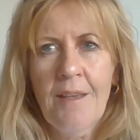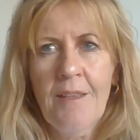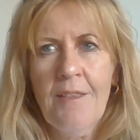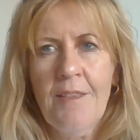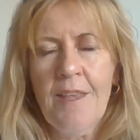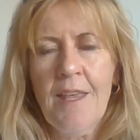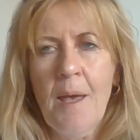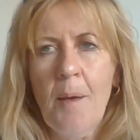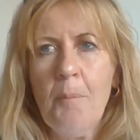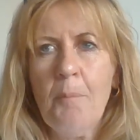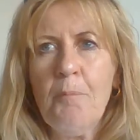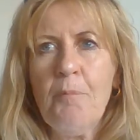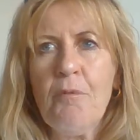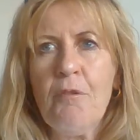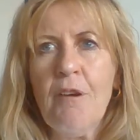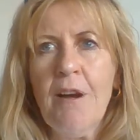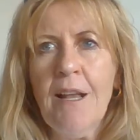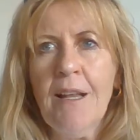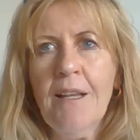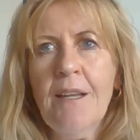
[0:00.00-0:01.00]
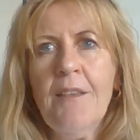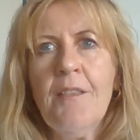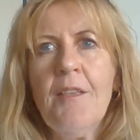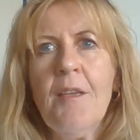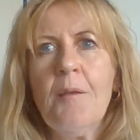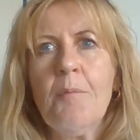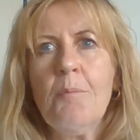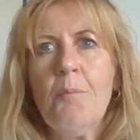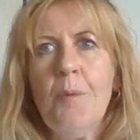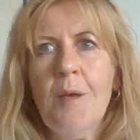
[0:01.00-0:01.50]
umbrella
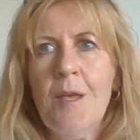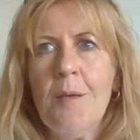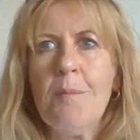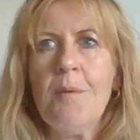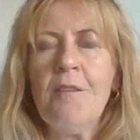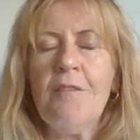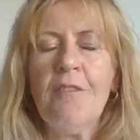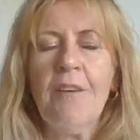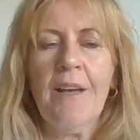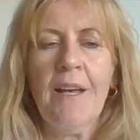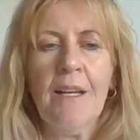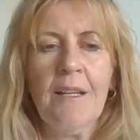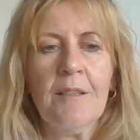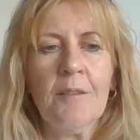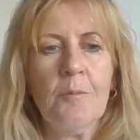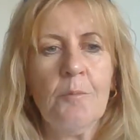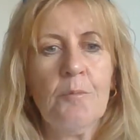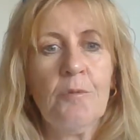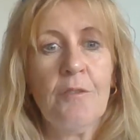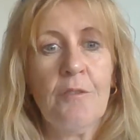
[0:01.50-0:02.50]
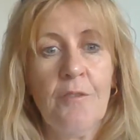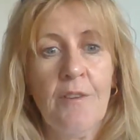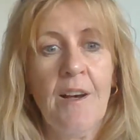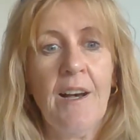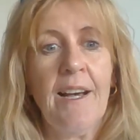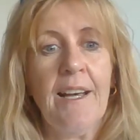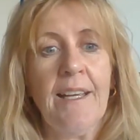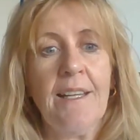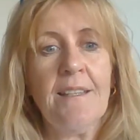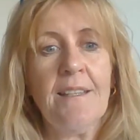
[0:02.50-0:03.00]
that PB4L
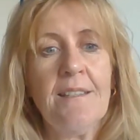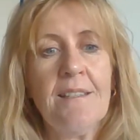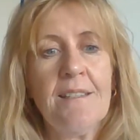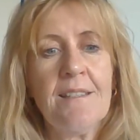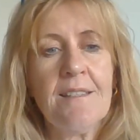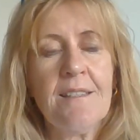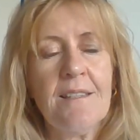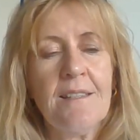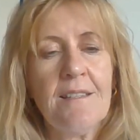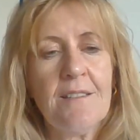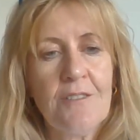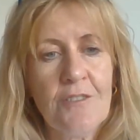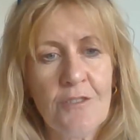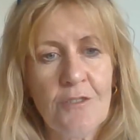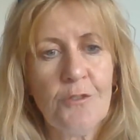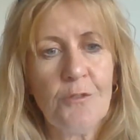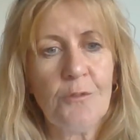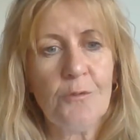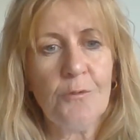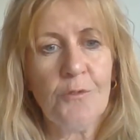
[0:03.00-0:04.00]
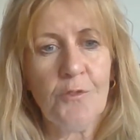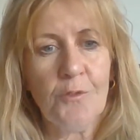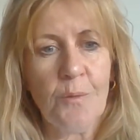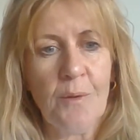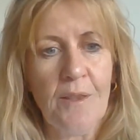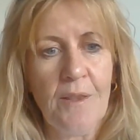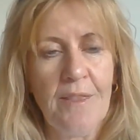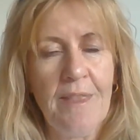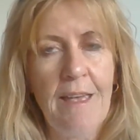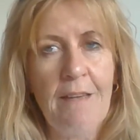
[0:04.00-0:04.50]
provides schools
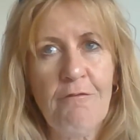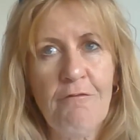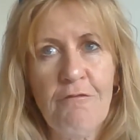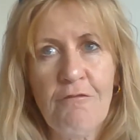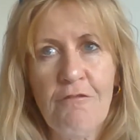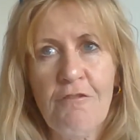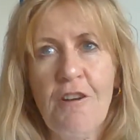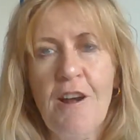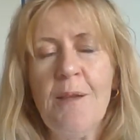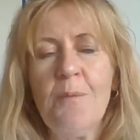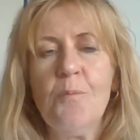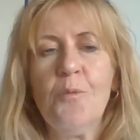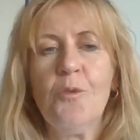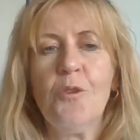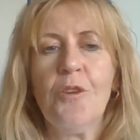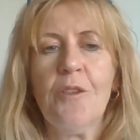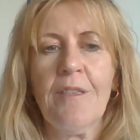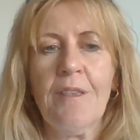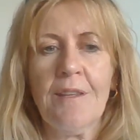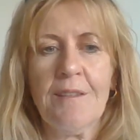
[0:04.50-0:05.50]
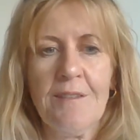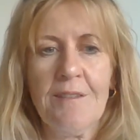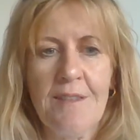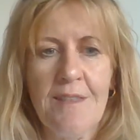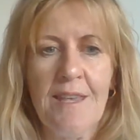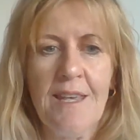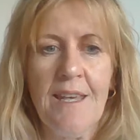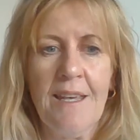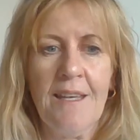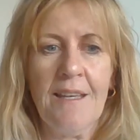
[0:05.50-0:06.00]
with, that framework that's
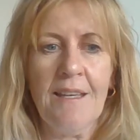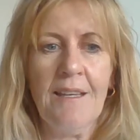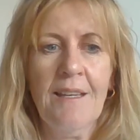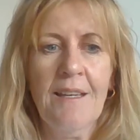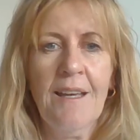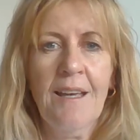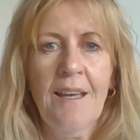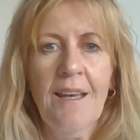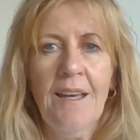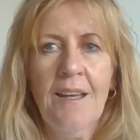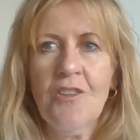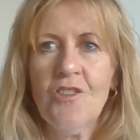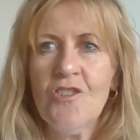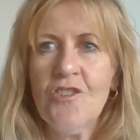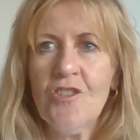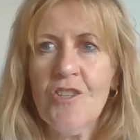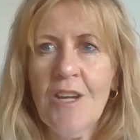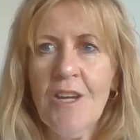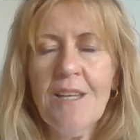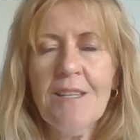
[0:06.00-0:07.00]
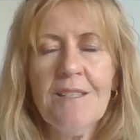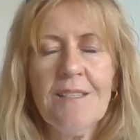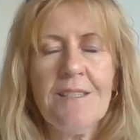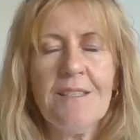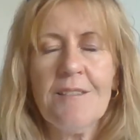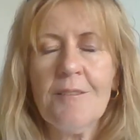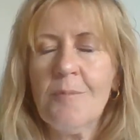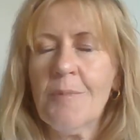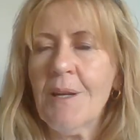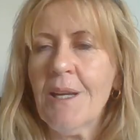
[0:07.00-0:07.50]
there,
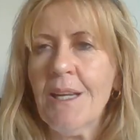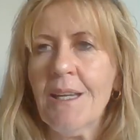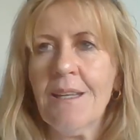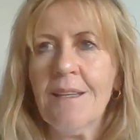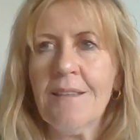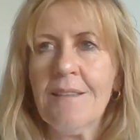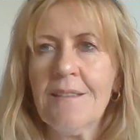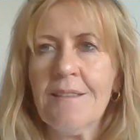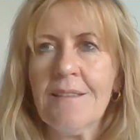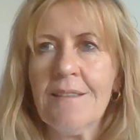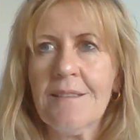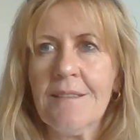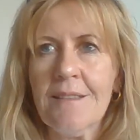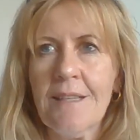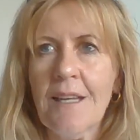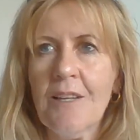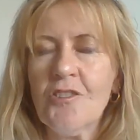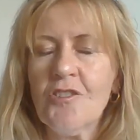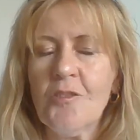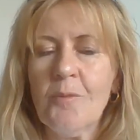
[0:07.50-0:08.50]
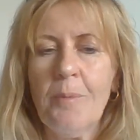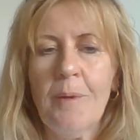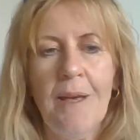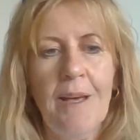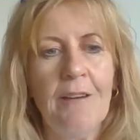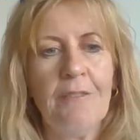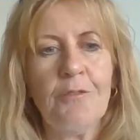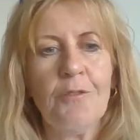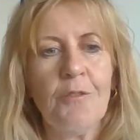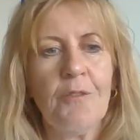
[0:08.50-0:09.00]
just to me is such a
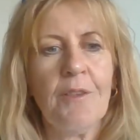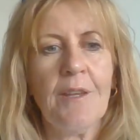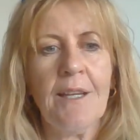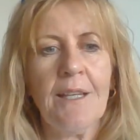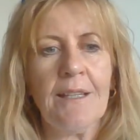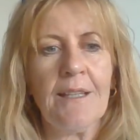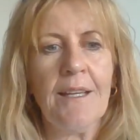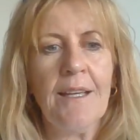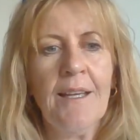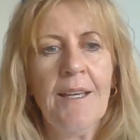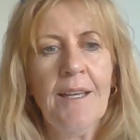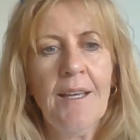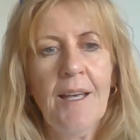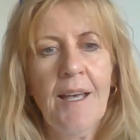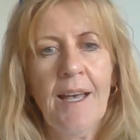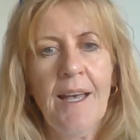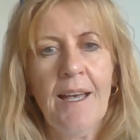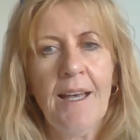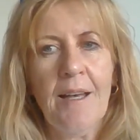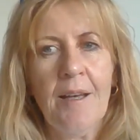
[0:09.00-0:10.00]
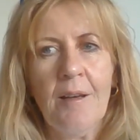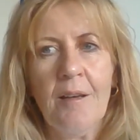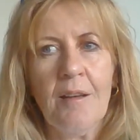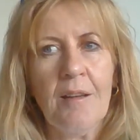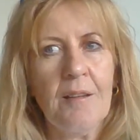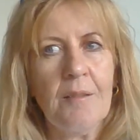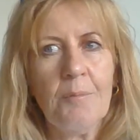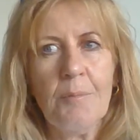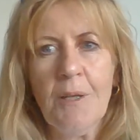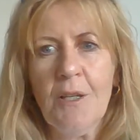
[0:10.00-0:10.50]
powerful thing,
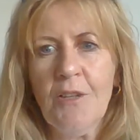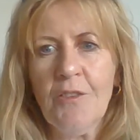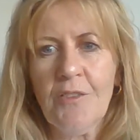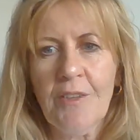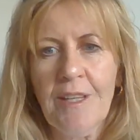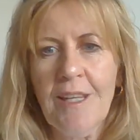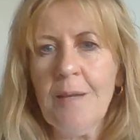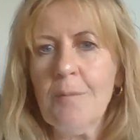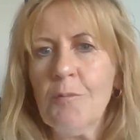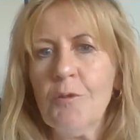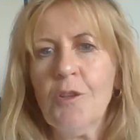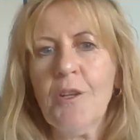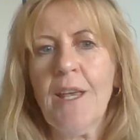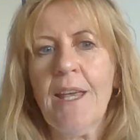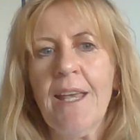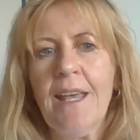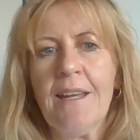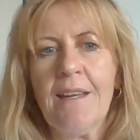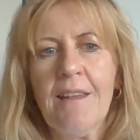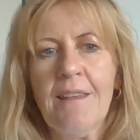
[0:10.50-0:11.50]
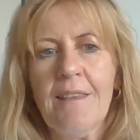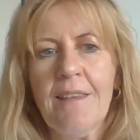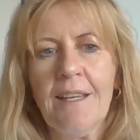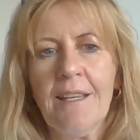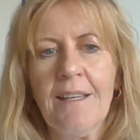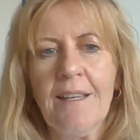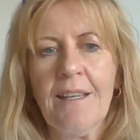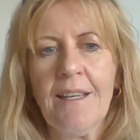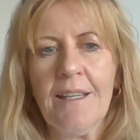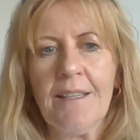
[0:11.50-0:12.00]
because I keep looking at it
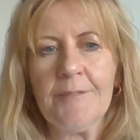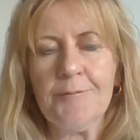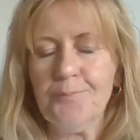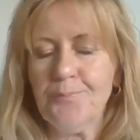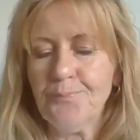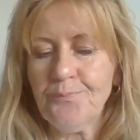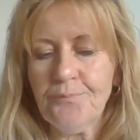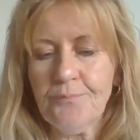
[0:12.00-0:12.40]
thinking,